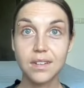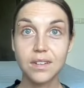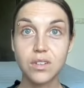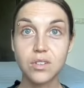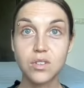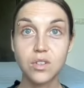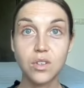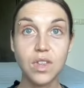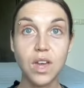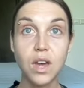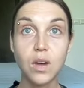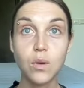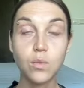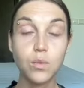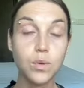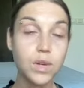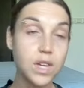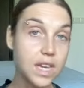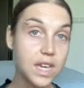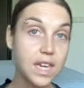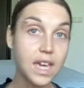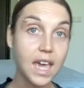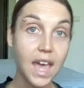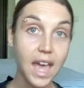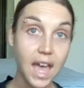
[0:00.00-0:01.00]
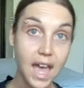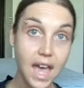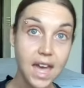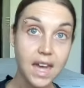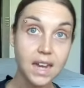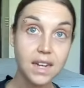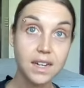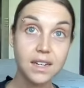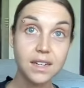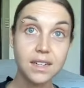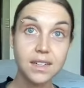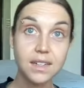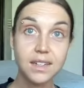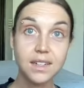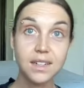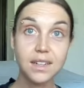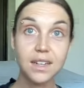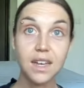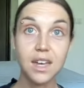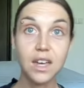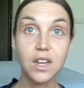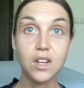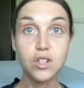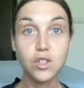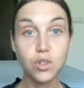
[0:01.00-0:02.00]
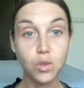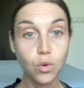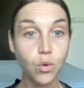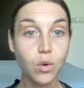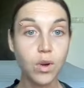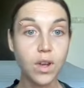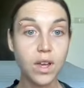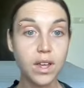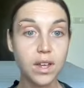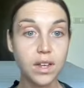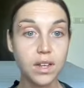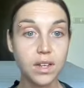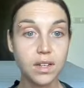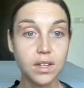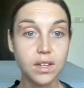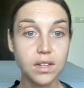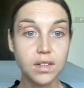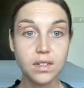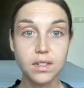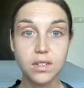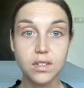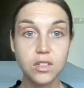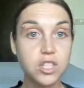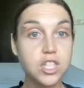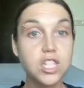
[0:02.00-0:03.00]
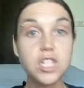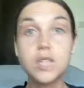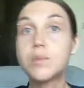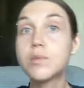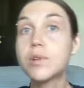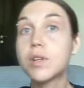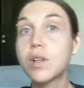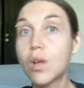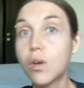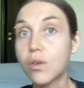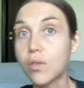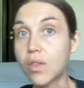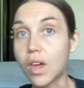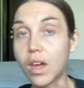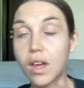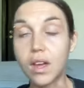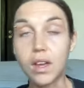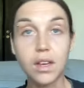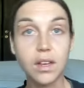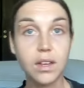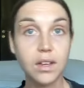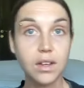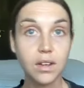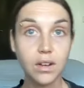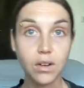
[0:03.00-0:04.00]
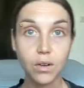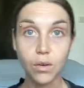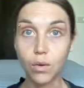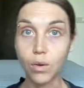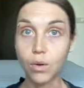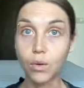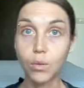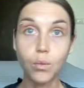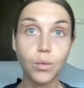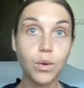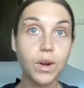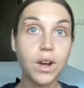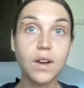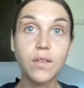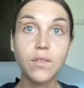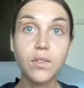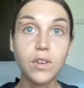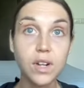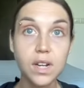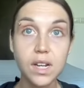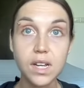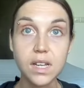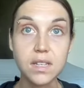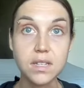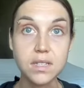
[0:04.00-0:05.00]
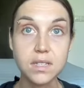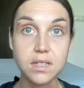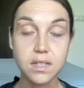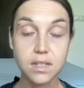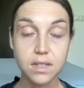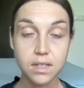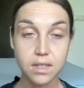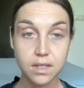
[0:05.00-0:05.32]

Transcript: so that we can enjoy cheap clothing or whatever it is.